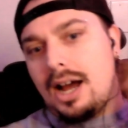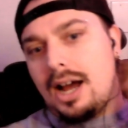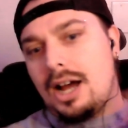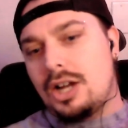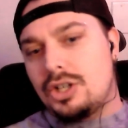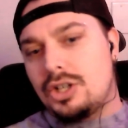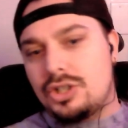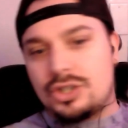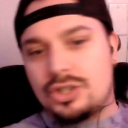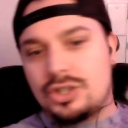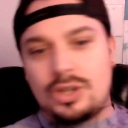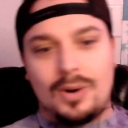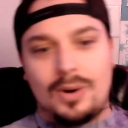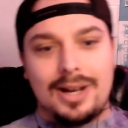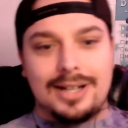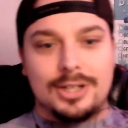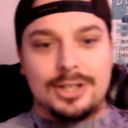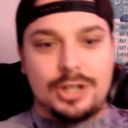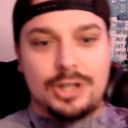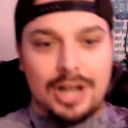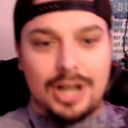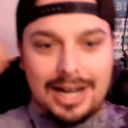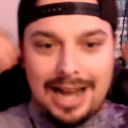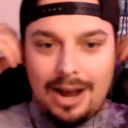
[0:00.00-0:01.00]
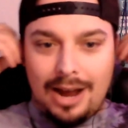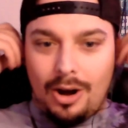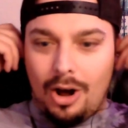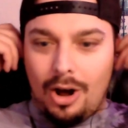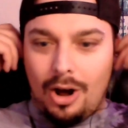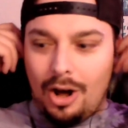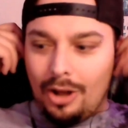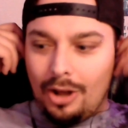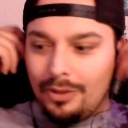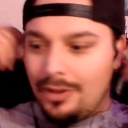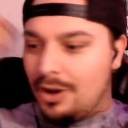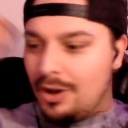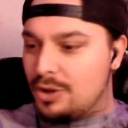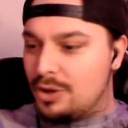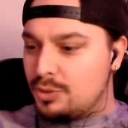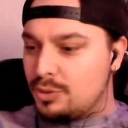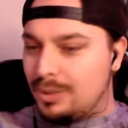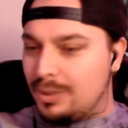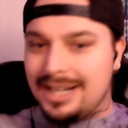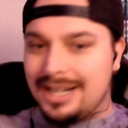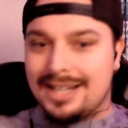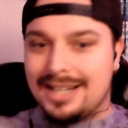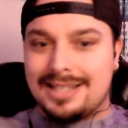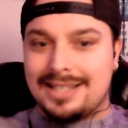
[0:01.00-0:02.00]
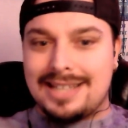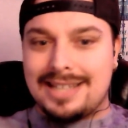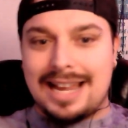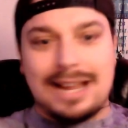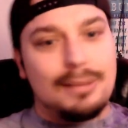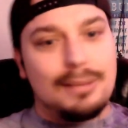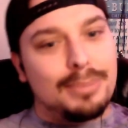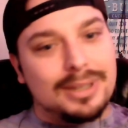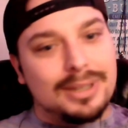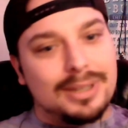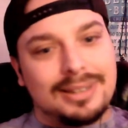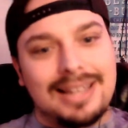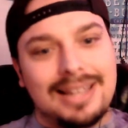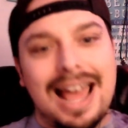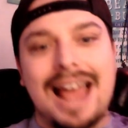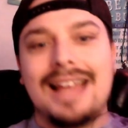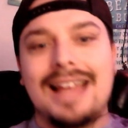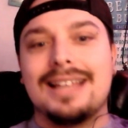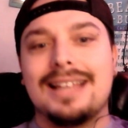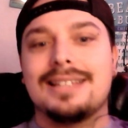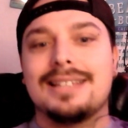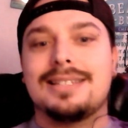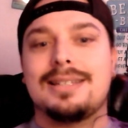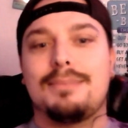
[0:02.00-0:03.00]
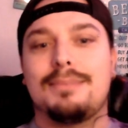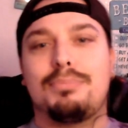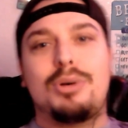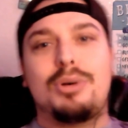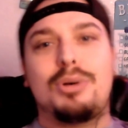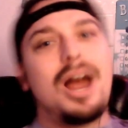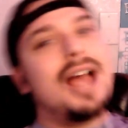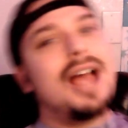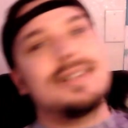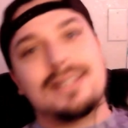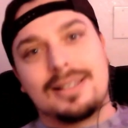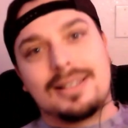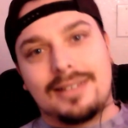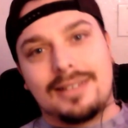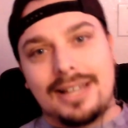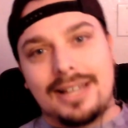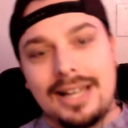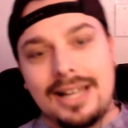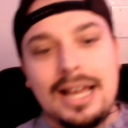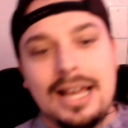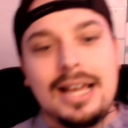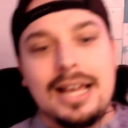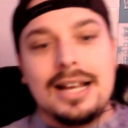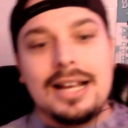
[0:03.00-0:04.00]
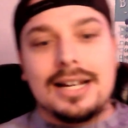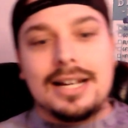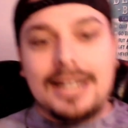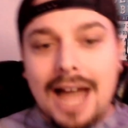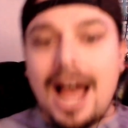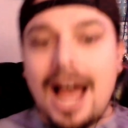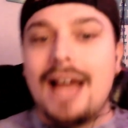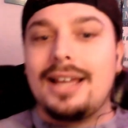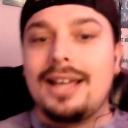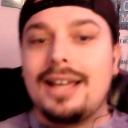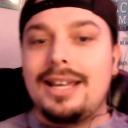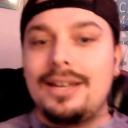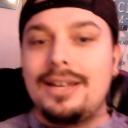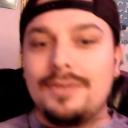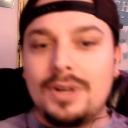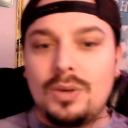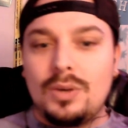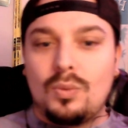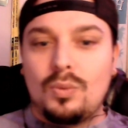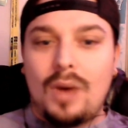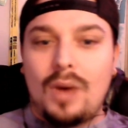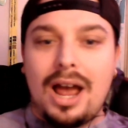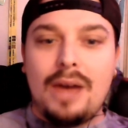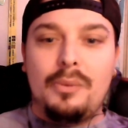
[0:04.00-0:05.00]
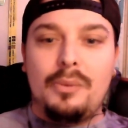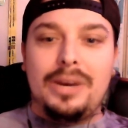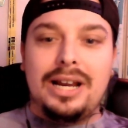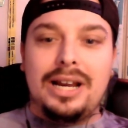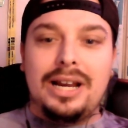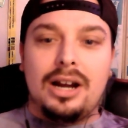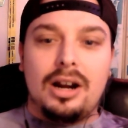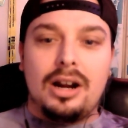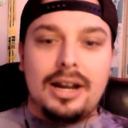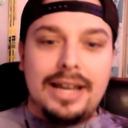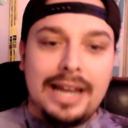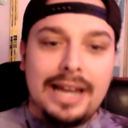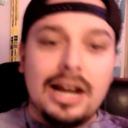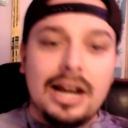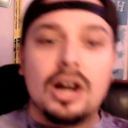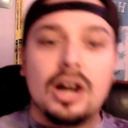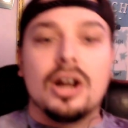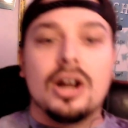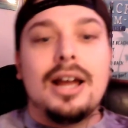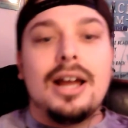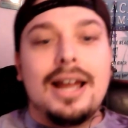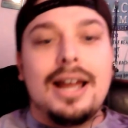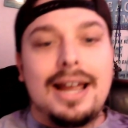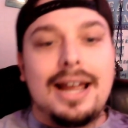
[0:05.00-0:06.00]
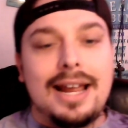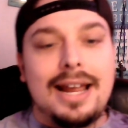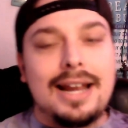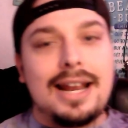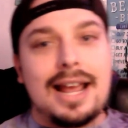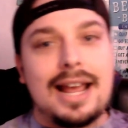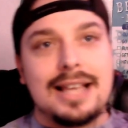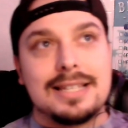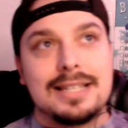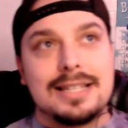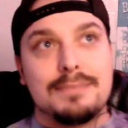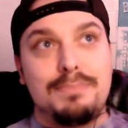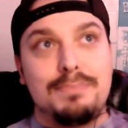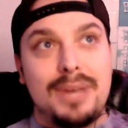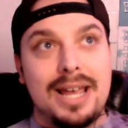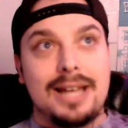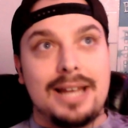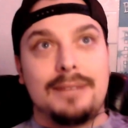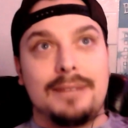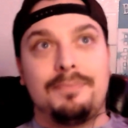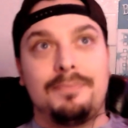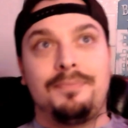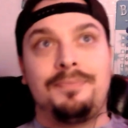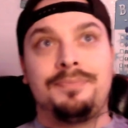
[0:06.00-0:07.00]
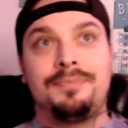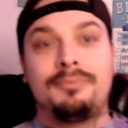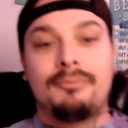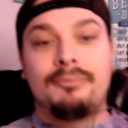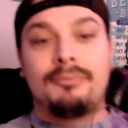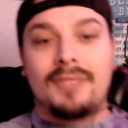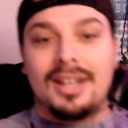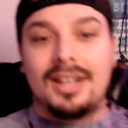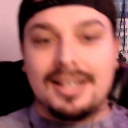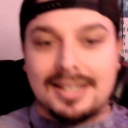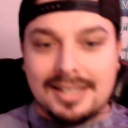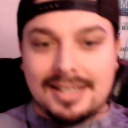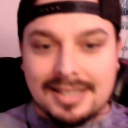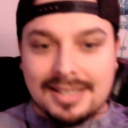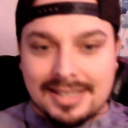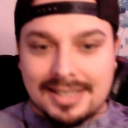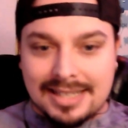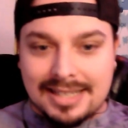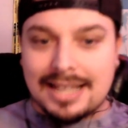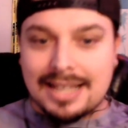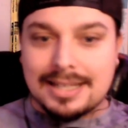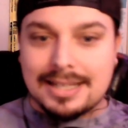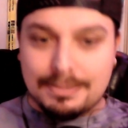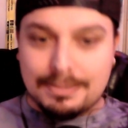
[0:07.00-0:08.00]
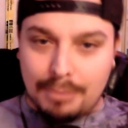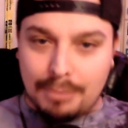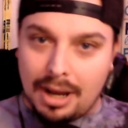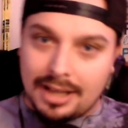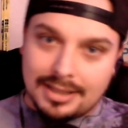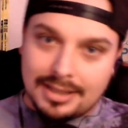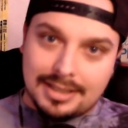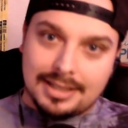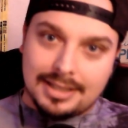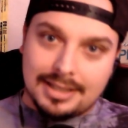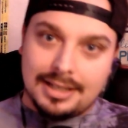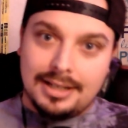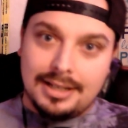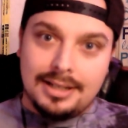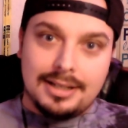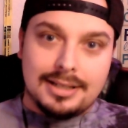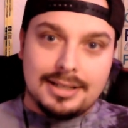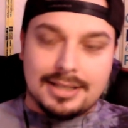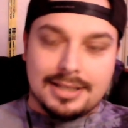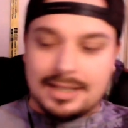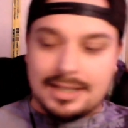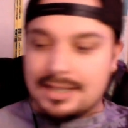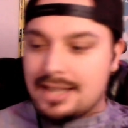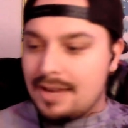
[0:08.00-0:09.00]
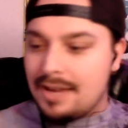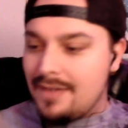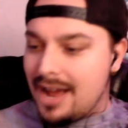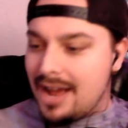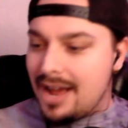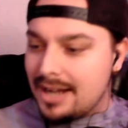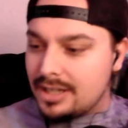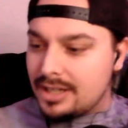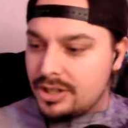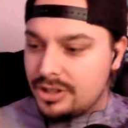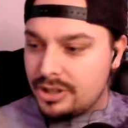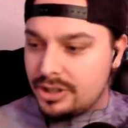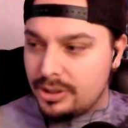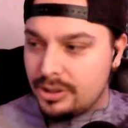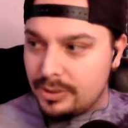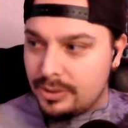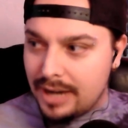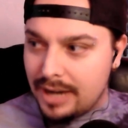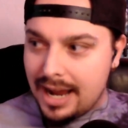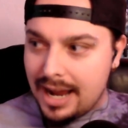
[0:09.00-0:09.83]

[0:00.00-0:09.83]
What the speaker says: Just go ahead and check out all of those when you get a second, but that is surprisingly not even why we are here. It has been 6 months since I've had to do